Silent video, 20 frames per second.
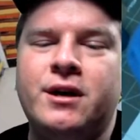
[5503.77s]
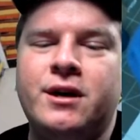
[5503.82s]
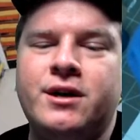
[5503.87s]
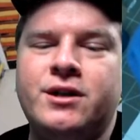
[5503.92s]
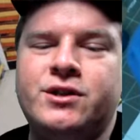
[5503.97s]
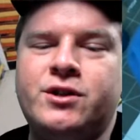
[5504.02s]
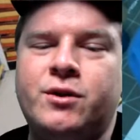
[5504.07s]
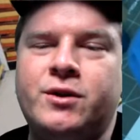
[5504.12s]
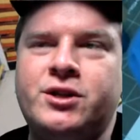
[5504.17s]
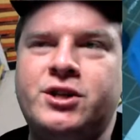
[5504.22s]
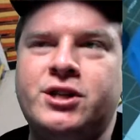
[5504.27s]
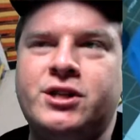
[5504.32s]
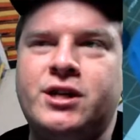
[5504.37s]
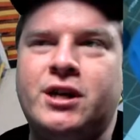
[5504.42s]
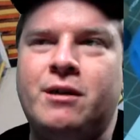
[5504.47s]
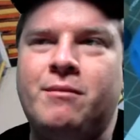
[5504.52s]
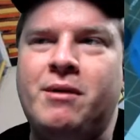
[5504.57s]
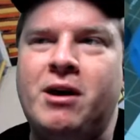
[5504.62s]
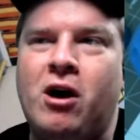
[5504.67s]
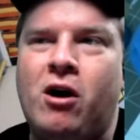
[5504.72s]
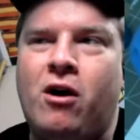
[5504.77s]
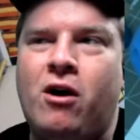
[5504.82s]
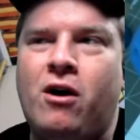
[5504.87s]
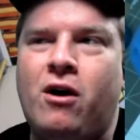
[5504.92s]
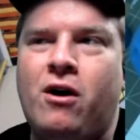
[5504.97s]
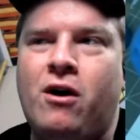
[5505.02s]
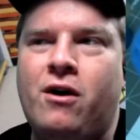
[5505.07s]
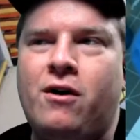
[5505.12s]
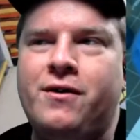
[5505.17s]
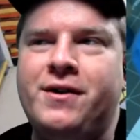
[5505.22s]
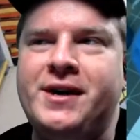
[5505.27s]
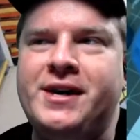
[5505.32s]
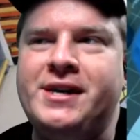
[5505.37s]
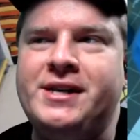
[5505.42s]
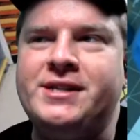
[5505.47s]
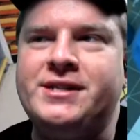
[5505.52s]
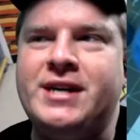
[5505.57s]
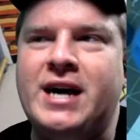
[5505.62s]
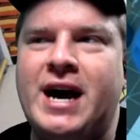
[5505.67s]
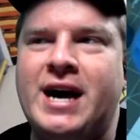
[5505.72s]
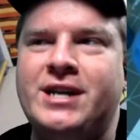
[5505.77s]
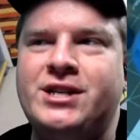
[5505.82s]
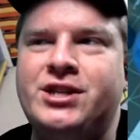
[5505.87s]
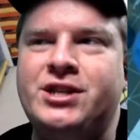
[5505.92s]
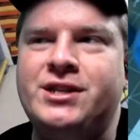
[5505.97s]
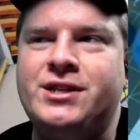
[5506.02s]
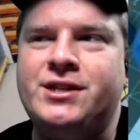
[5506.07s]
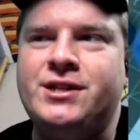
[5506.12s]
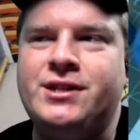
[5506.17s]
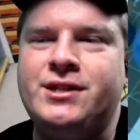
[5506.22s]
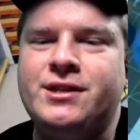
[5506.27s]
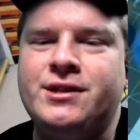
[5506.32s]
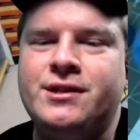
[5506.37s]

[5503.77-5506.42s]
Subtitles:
So it's just going to be all these edges,